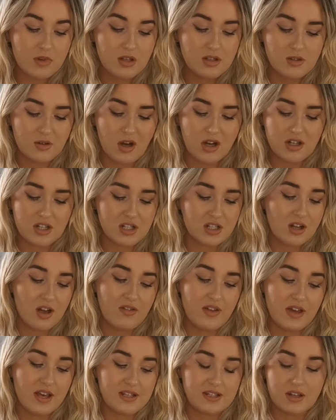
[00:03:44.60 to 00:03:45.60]
so I just
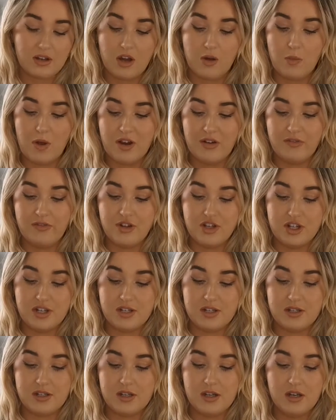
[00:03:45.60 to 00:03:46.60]
like these, and I went for
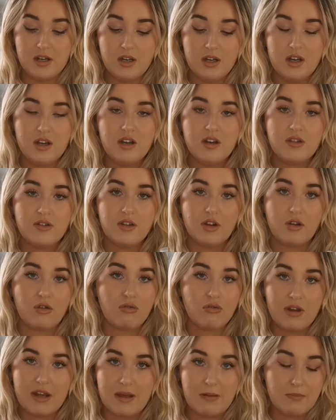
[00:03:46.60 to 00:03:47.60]
just the
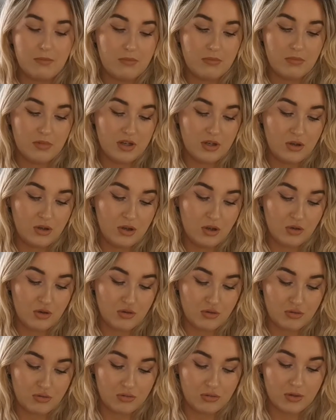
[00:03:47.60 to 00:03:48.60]
cream
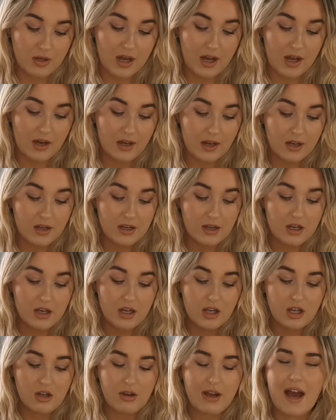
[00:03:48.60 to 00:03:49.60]
neutral colour.
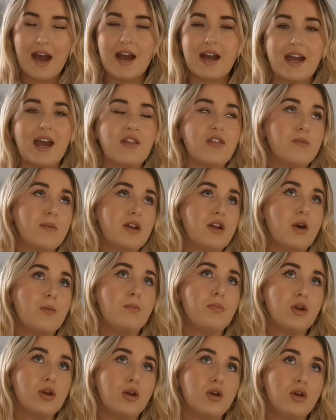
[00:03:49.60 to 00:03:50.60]
You can get them in
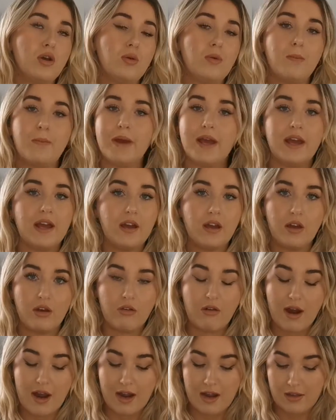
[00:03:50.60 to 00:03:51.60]
like blue and pink and
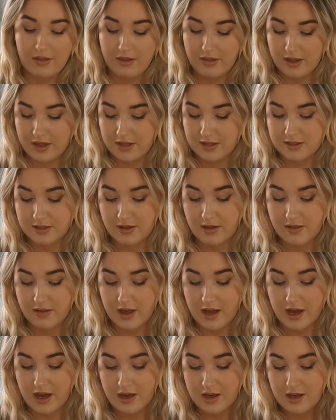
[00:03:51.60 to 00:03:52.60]
grey and things like
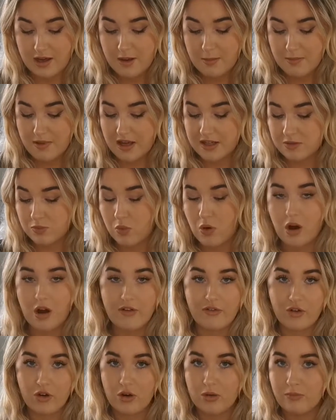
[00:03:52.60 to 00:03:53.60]
that. That's what
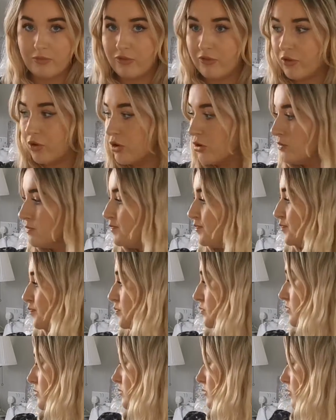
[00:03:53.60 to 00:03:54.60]
I've gone for.
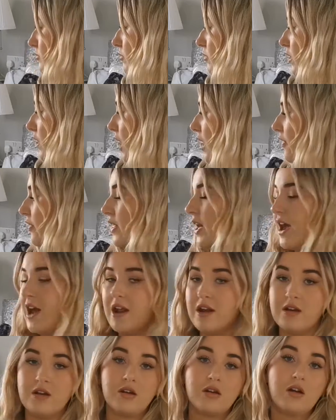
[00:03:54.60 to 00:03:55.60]
And
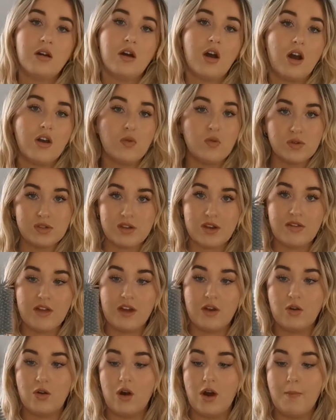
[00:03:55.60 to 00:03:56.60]
then I also
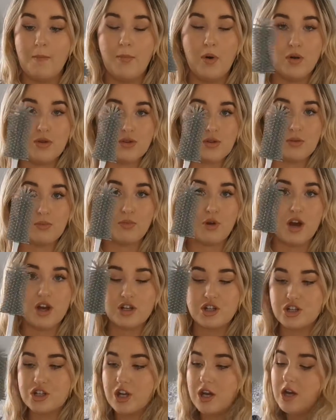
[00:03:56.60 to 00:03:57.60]
then got a bottle
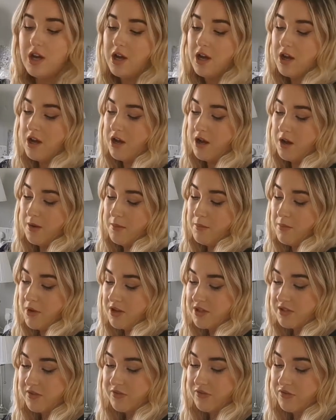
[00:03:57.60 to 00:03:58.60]
brush.
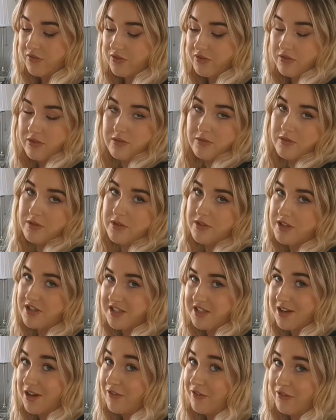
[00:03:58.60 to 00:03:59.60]
Most of the
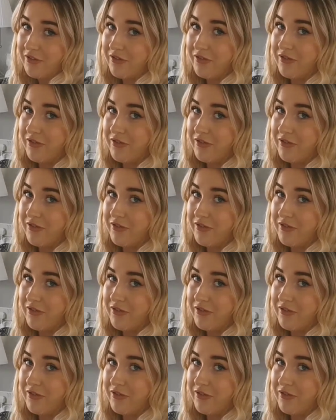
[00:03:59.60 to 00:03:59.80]
stuff